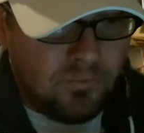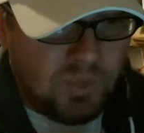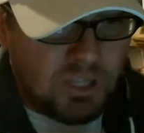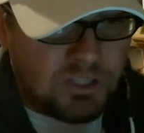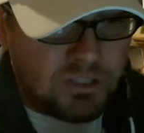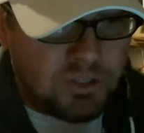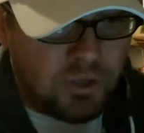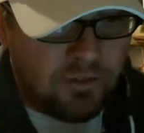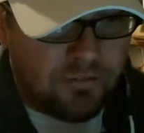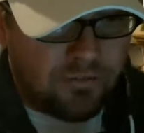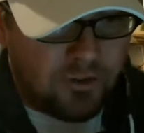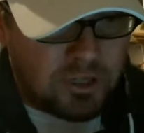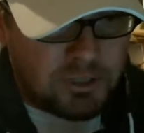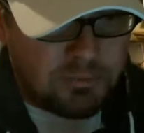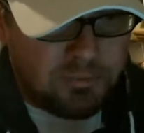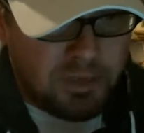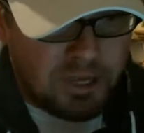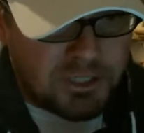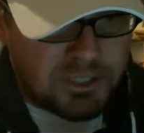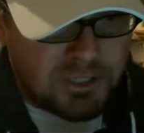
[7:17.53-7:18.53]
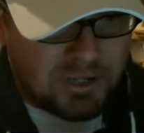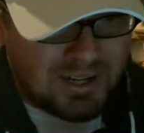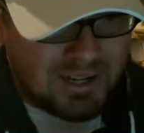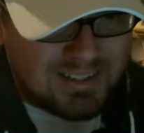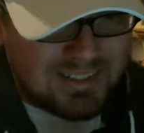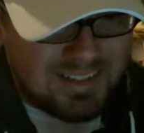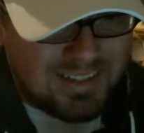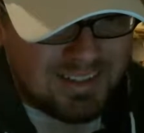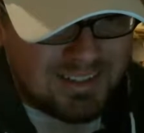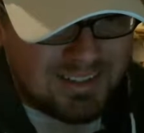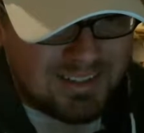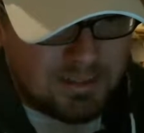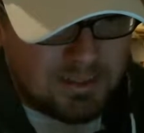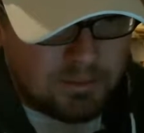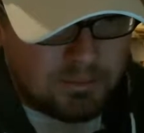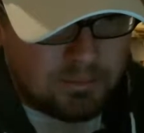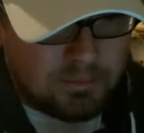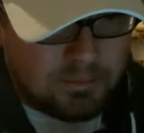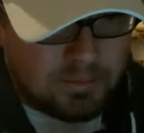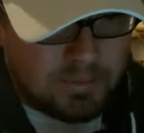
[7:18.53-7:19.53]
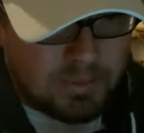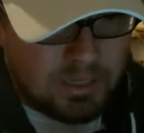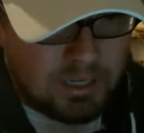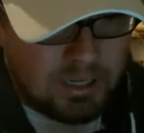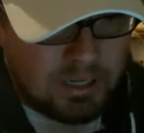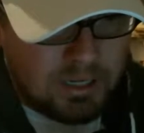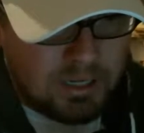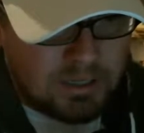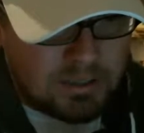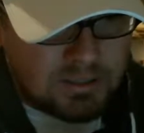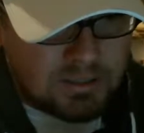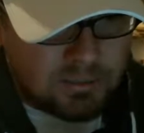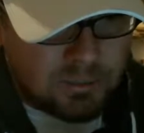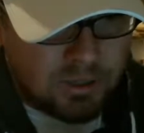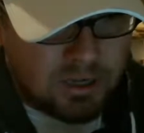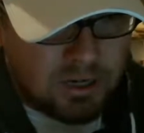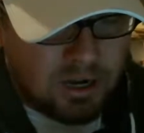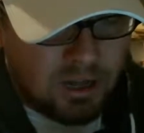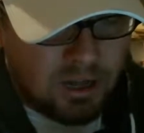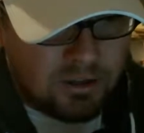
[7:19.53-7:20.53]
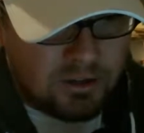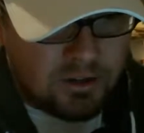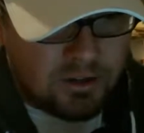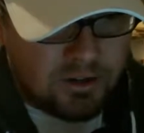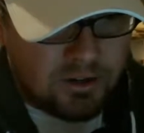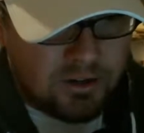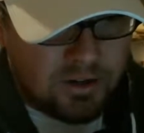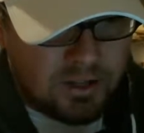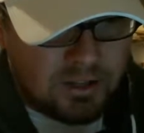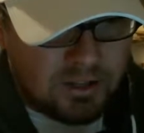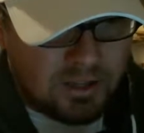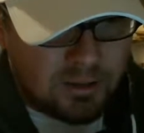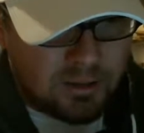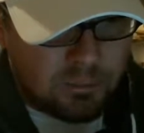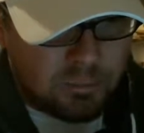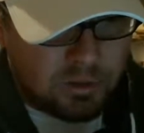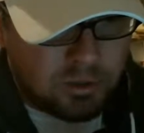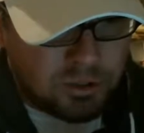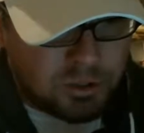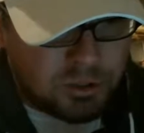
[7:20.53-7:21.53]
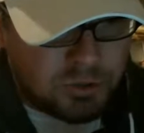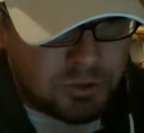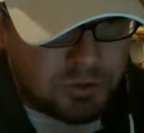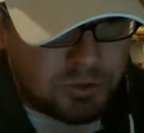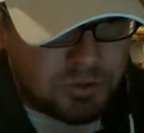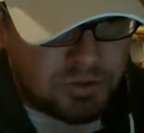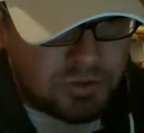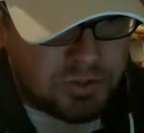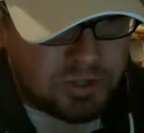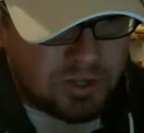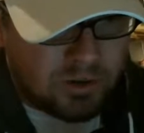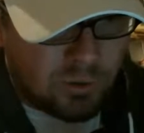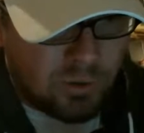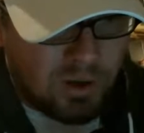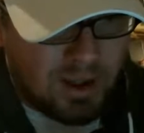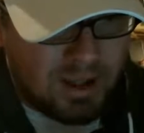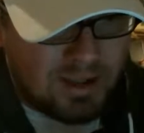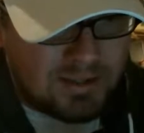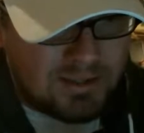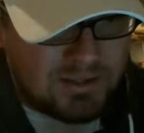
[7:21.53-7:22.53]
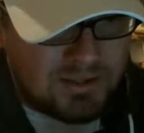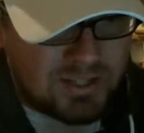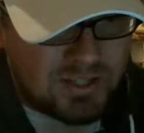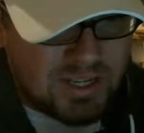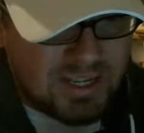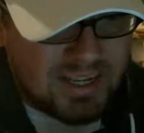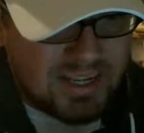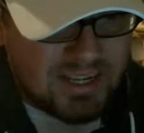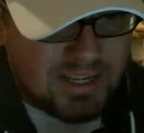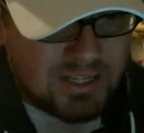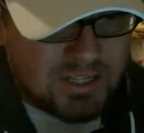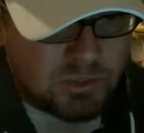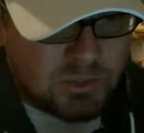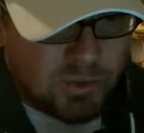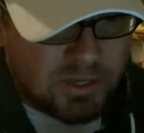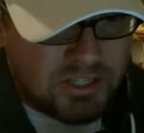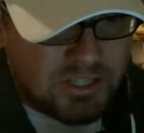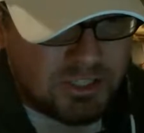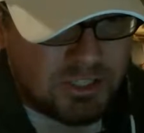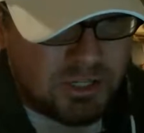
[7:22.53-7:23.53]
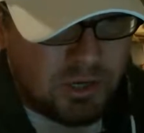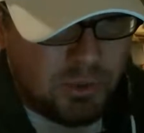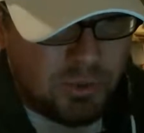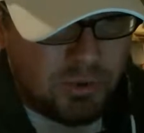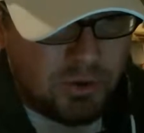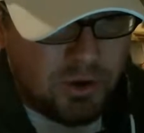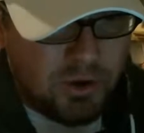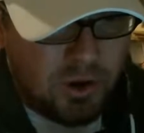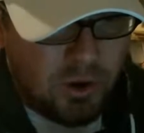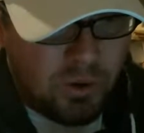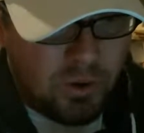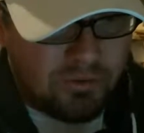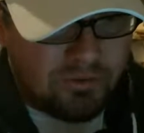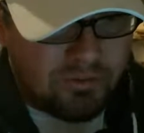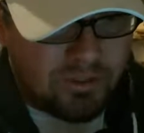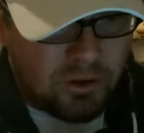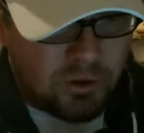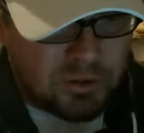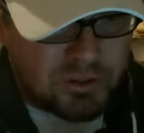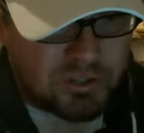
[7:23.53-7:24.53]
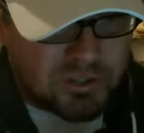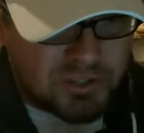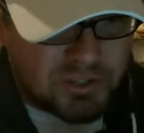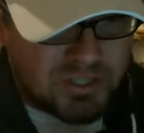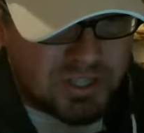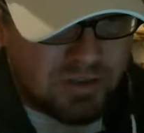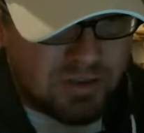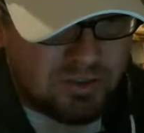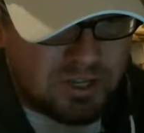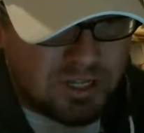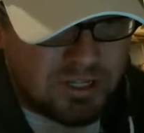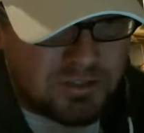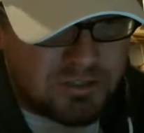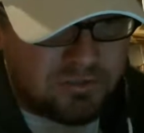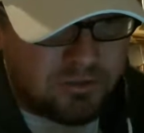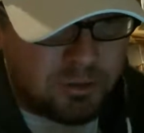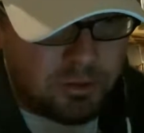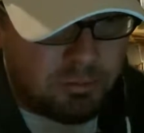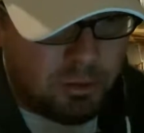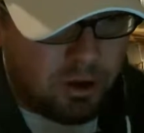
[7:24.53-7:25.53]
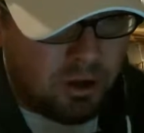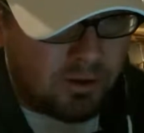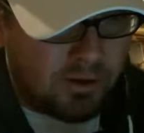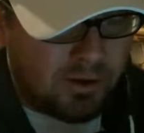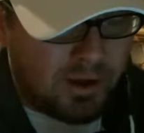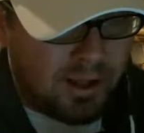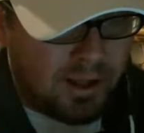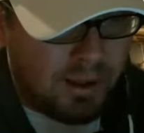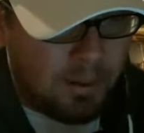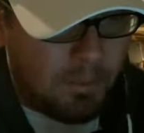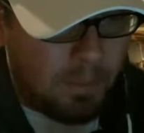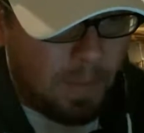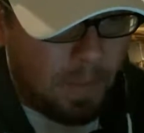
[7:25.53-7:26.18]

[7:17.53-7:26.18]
So the first picture, I see some colored like blues and reds. So I don't know if those are 70s football or not.